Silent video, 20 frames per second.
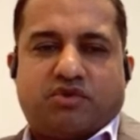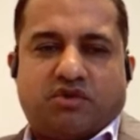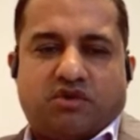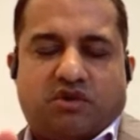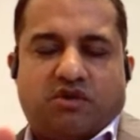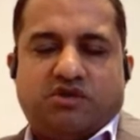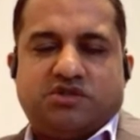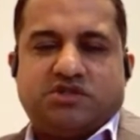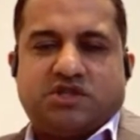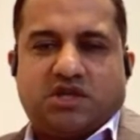
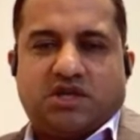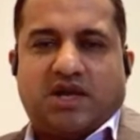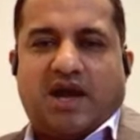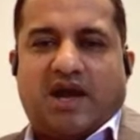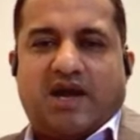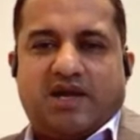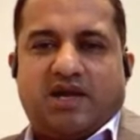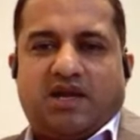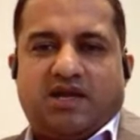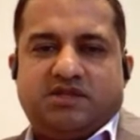Protocols and
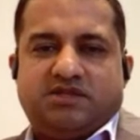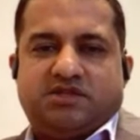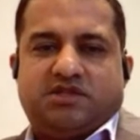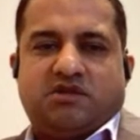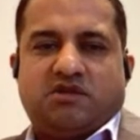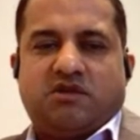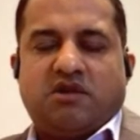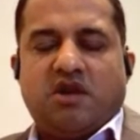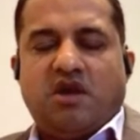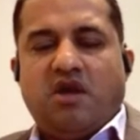guidelines
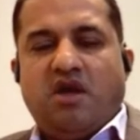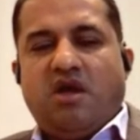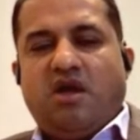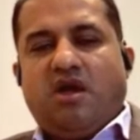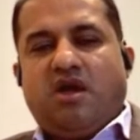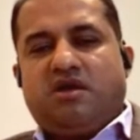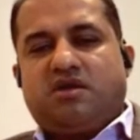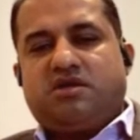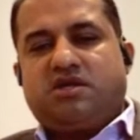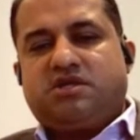are
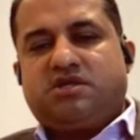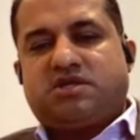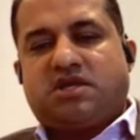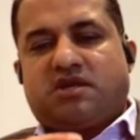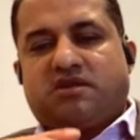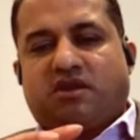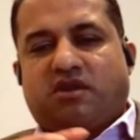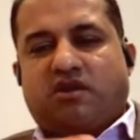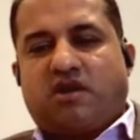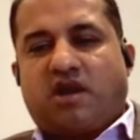just
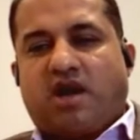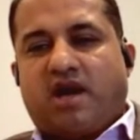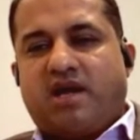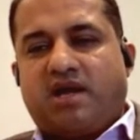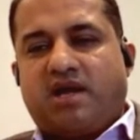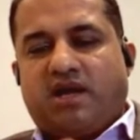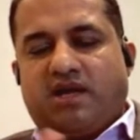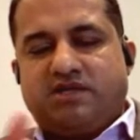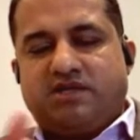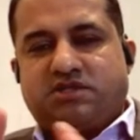that, they're
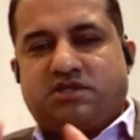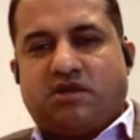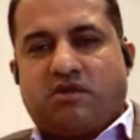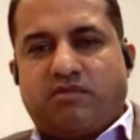guidelines.